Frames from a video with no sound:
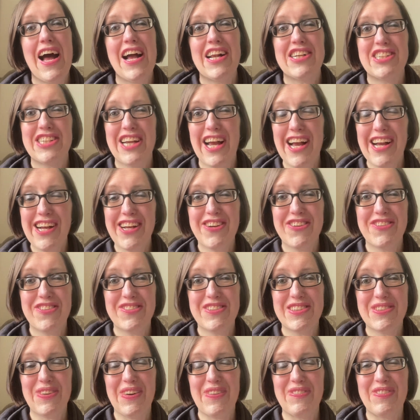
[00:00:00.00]
Jack from
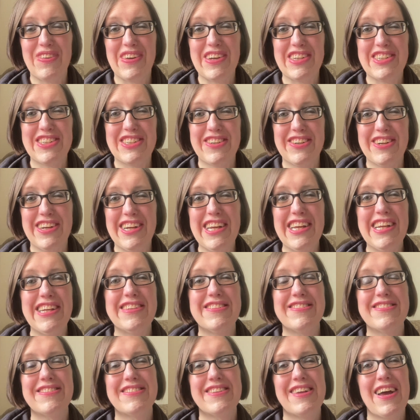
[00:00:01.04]
Spread Book Joy,
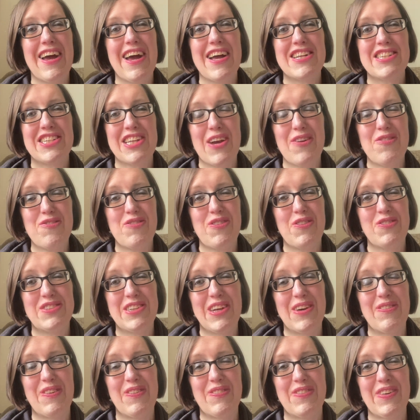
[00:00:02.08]
Jem from
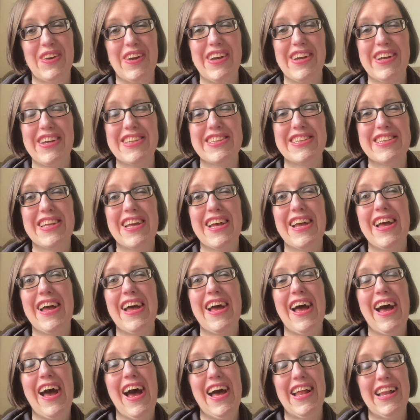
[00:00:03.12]
Gem of Books,
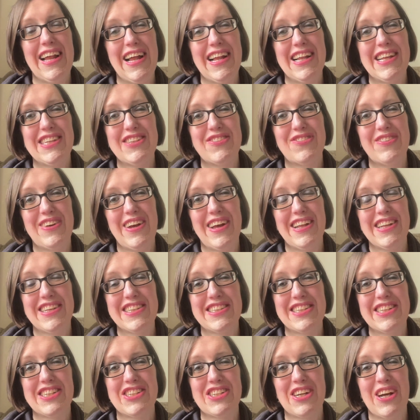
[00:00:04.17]
and Alice from Alice
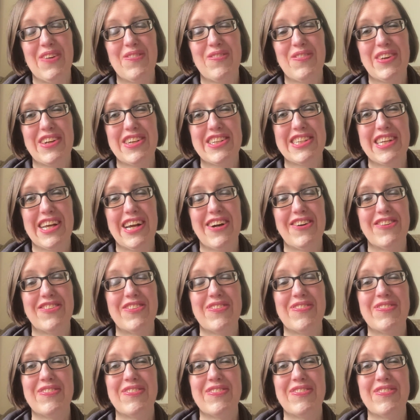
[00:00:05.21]
and the Giant Bookshelf.